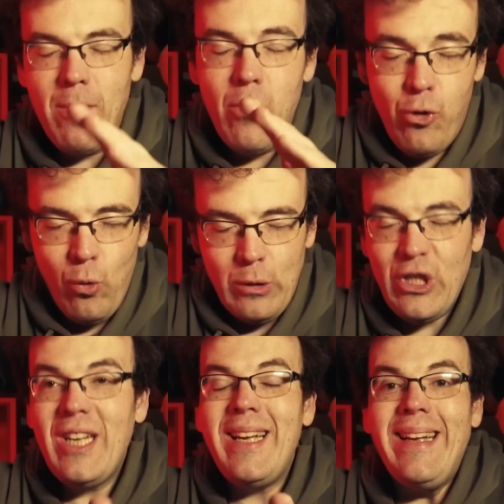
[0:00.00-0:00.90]

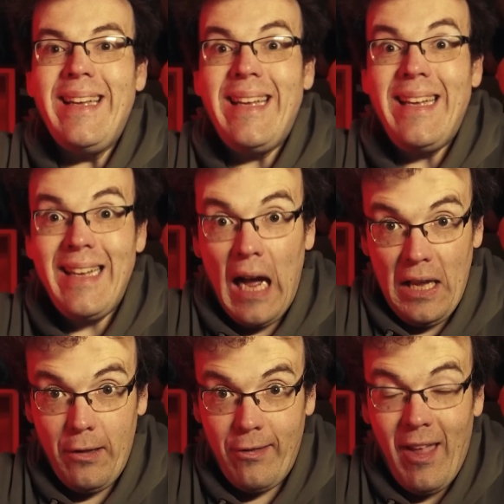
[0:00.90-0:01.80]
George,
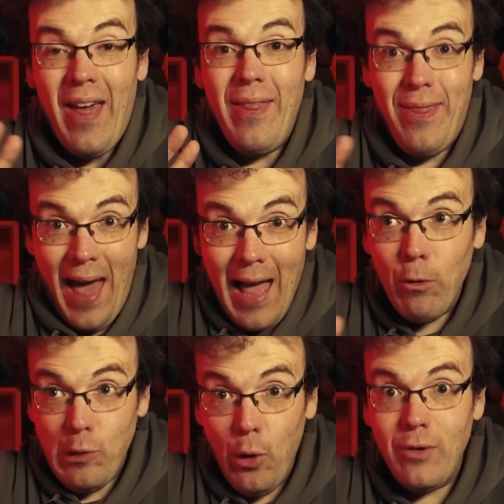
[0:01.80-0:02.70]
yikes. That
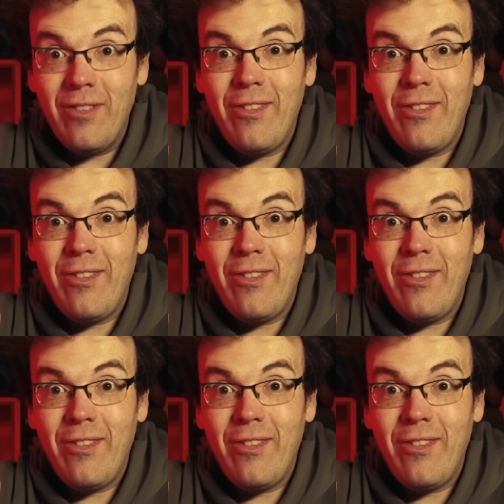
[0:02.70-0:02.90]
looked